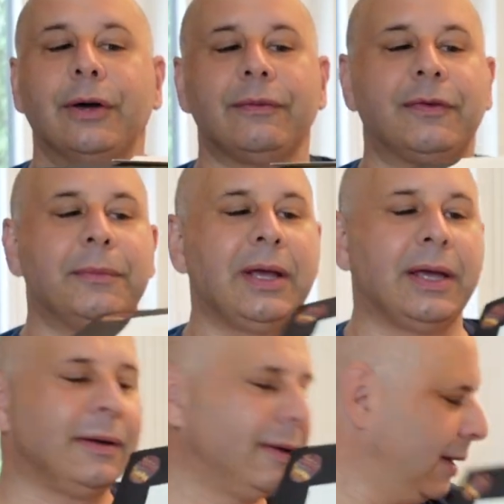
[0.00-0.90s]
note from
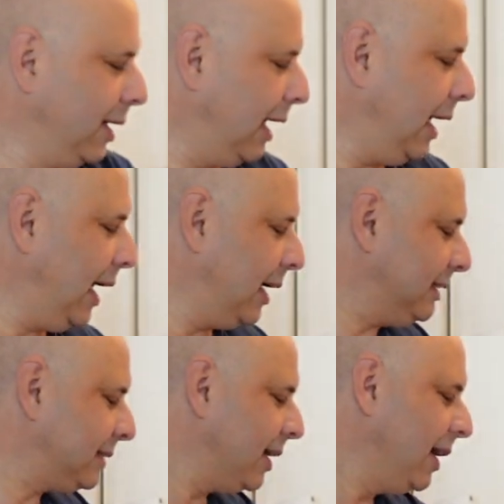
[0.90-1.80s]
me.
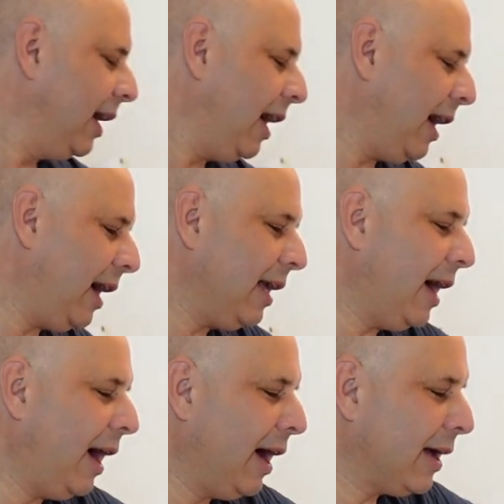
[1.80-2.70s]
And
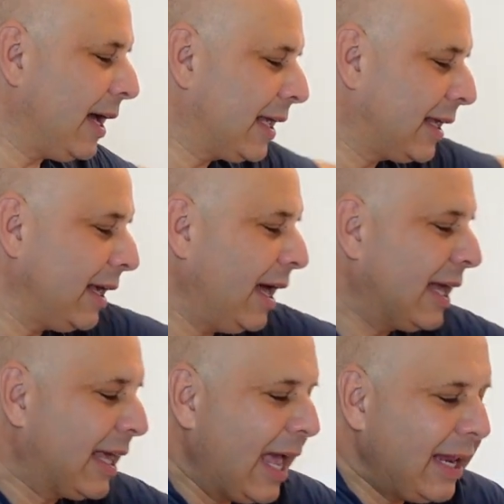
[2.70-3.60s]
I
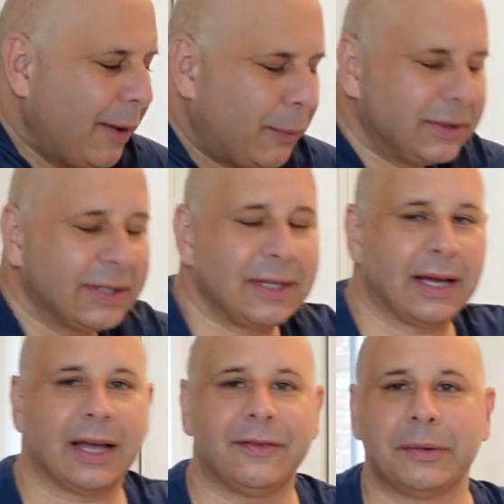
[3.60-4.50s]
want to
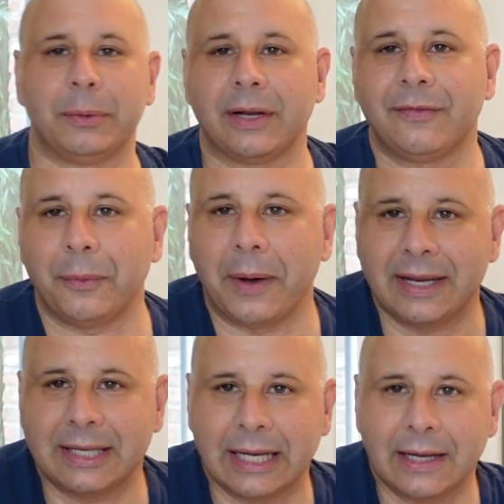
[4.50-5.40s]
thank everybody for
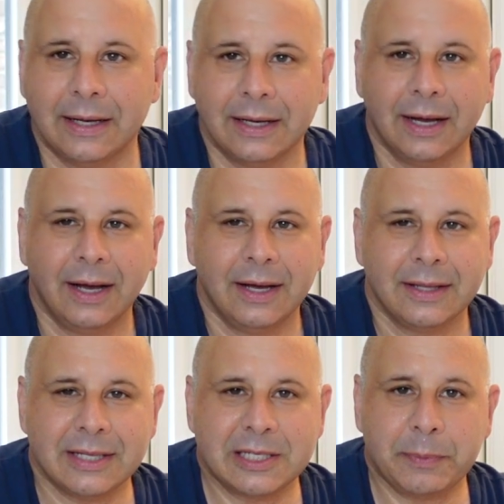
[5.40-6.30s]
waiting.
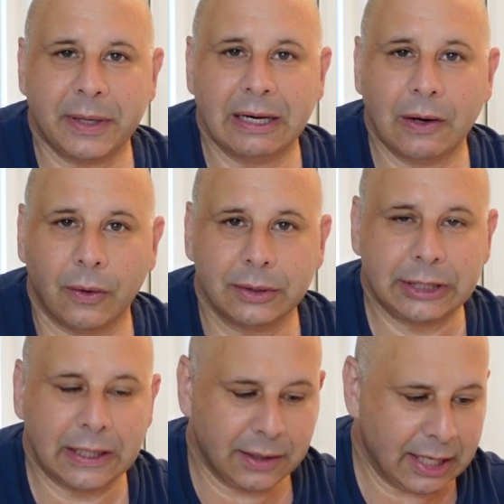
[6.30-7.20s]
This has been a long
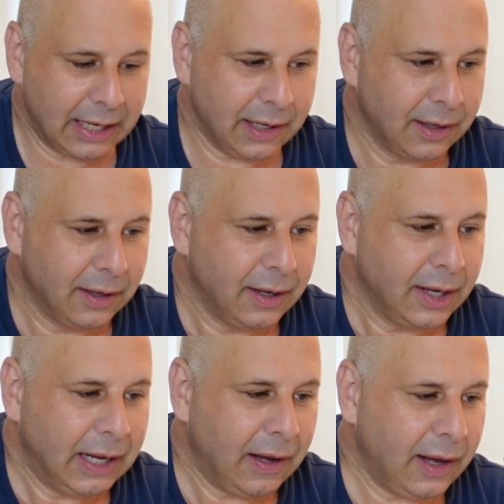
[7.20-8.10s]
journey.
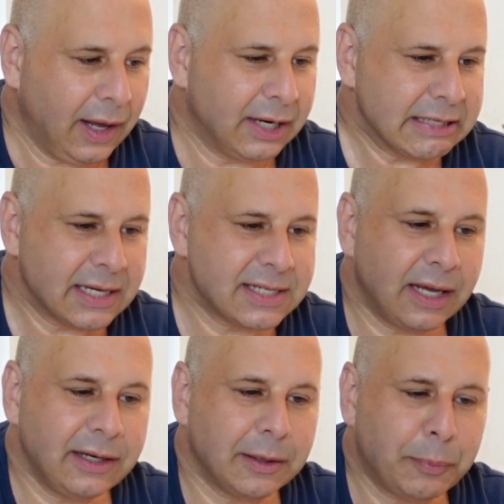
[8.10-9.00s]
And as I said in a